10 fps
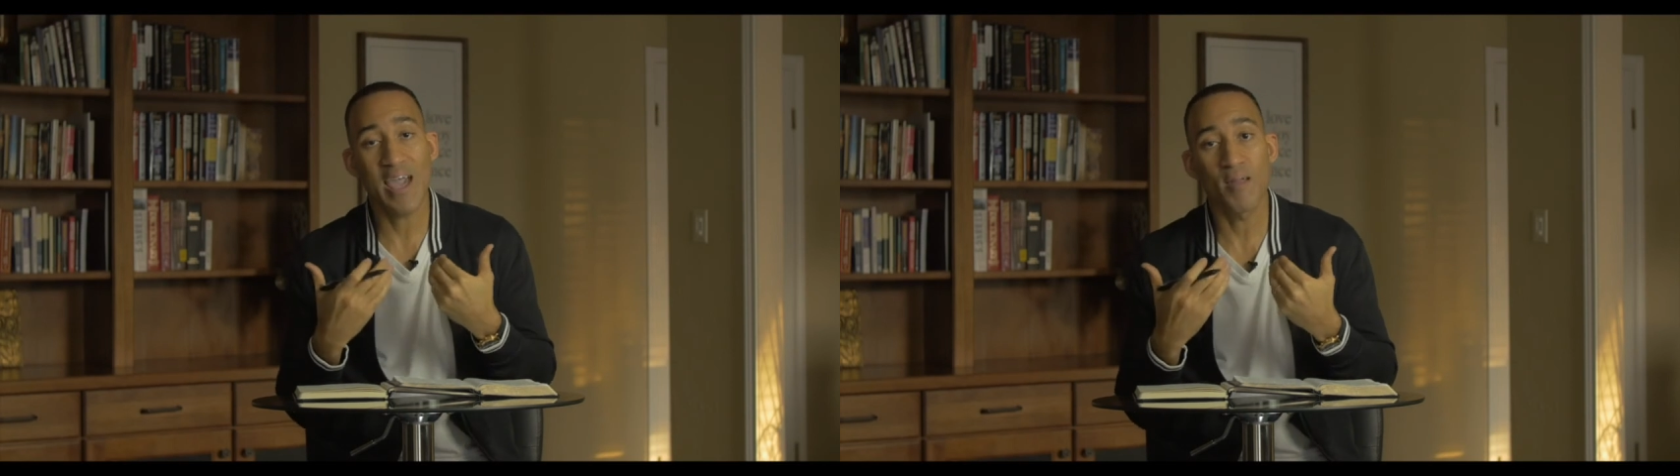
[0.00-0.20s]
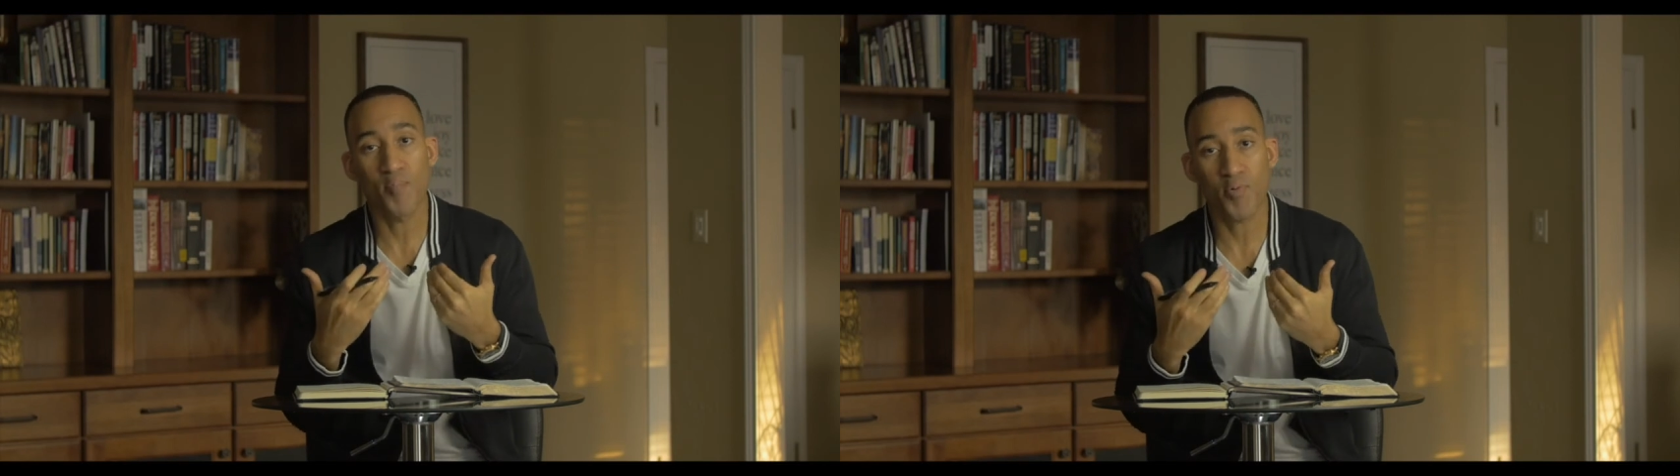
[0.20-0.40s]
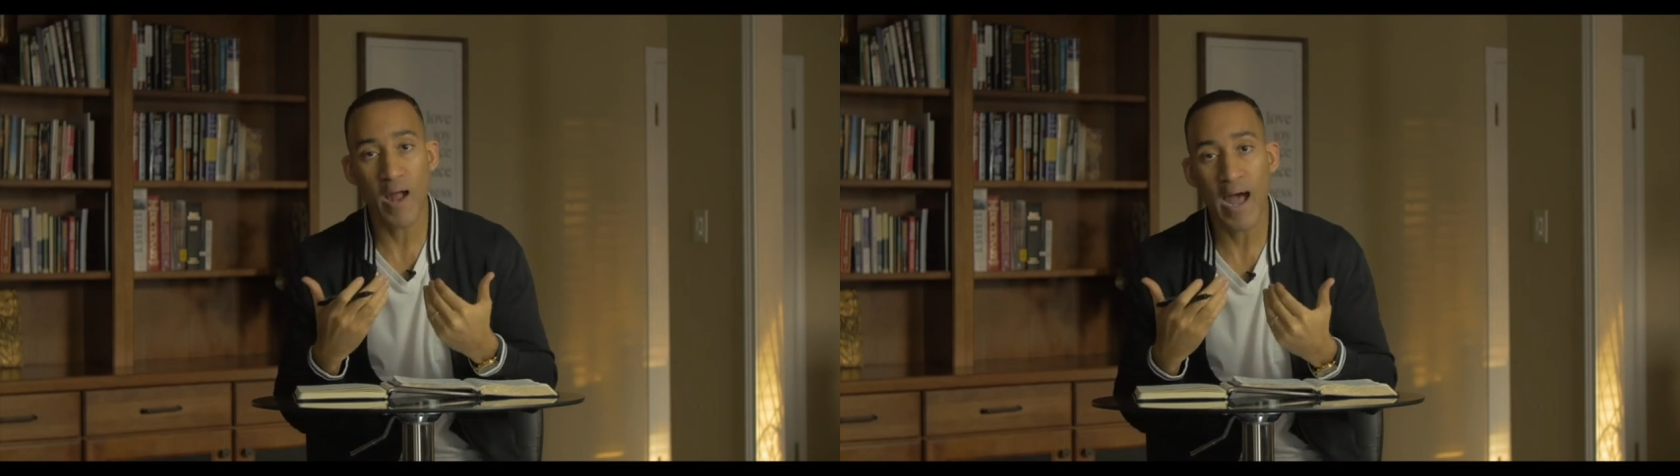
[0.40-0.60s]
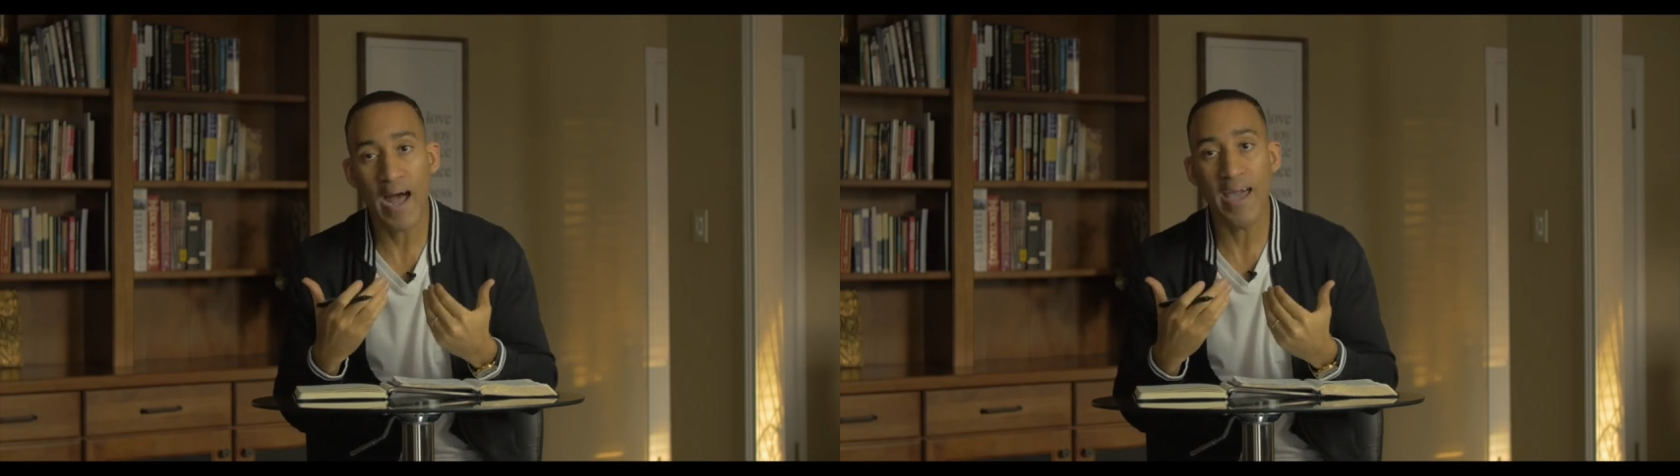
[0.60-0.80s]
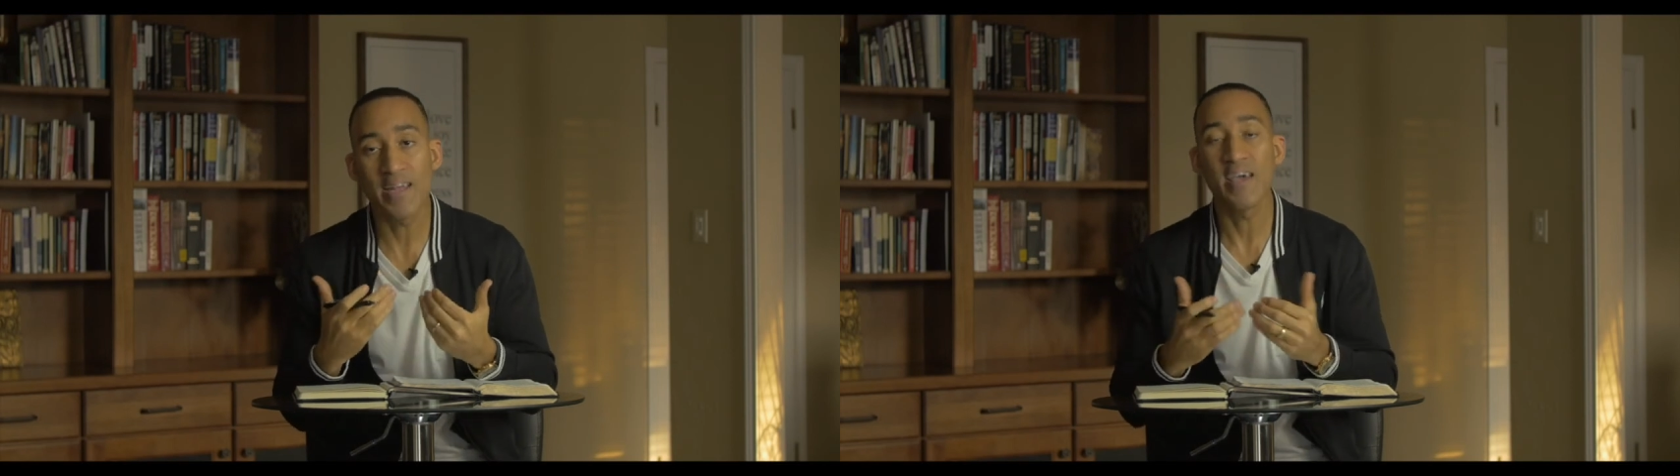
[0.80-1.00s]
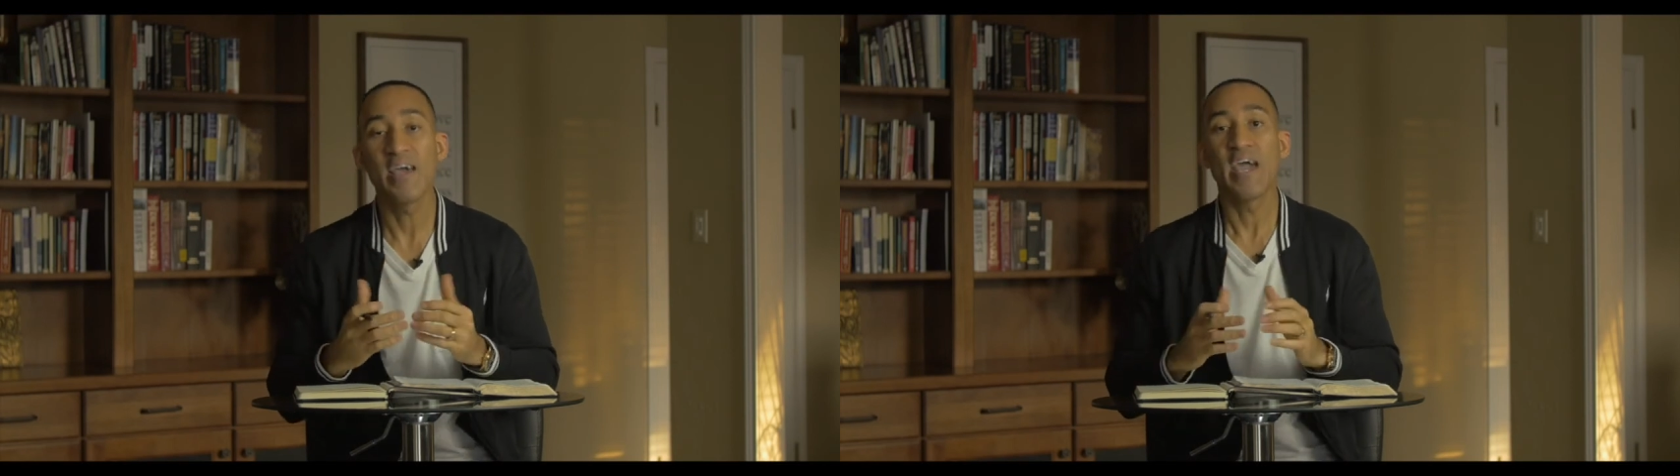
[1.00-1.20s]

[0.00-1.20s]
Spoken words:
and pride,